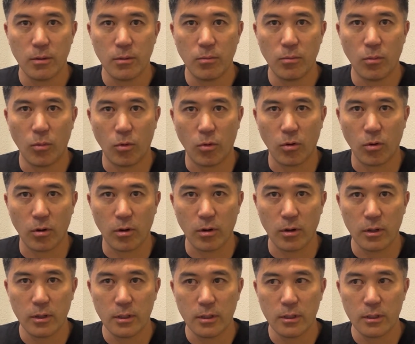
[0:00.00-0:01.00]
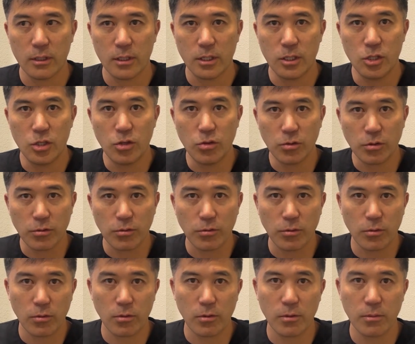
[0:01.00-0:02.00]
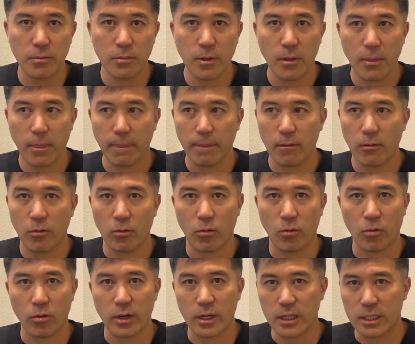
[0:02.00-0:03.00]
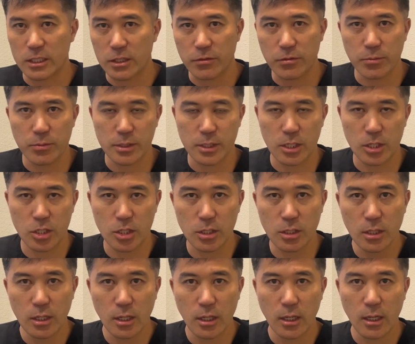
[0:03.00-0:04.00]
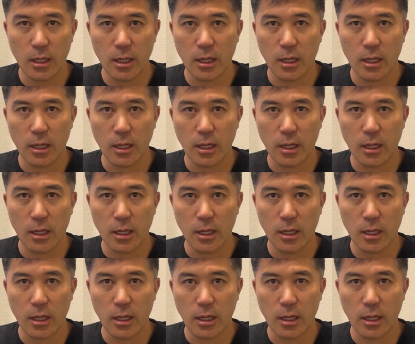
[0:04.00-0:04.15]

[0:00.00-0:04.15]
more uniform or in a different position.